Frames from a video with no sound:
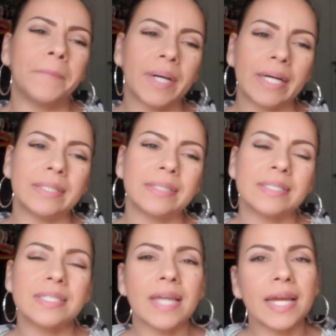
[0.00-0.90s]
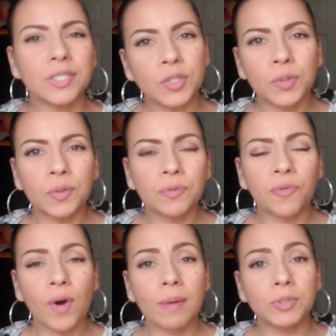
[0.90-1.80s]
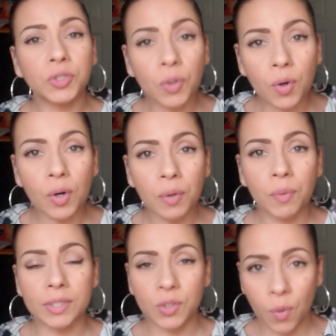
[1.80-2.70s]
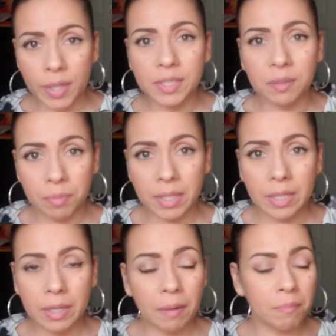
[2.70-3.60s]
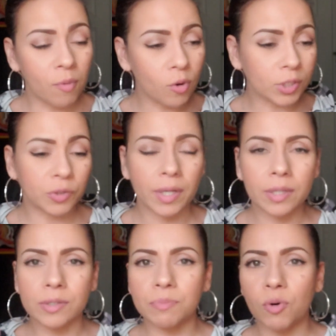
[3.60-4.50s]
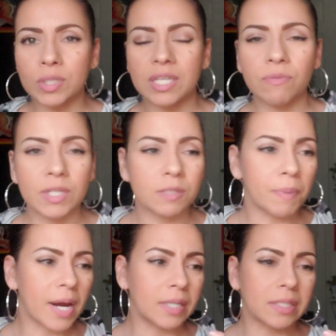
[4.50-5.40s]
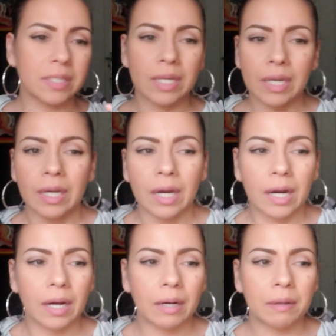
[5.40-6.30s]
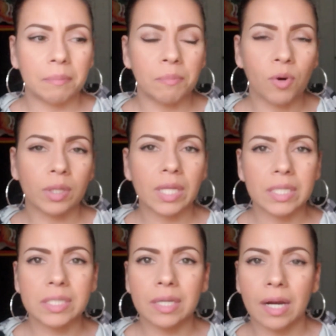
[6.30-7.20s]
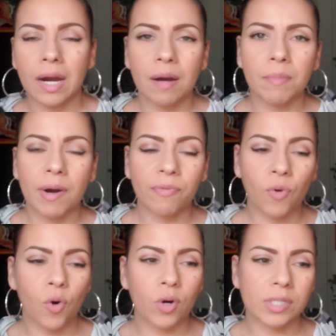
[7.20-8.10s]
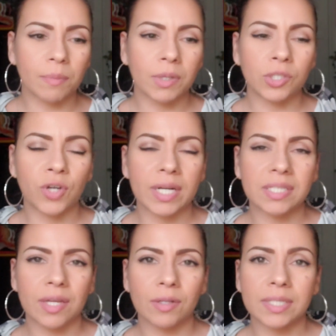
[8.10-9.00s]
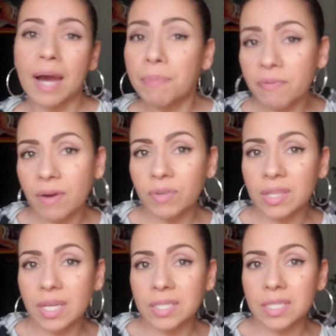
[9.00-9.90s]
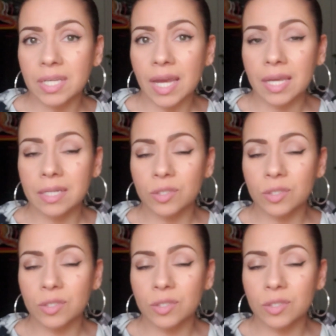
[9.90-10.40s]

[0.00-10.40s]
But stay tuned for, I'm sure, what's going to be more trailers, more T V spots, um, more things to come. Of course, I'm going to try to stay on top of everything today.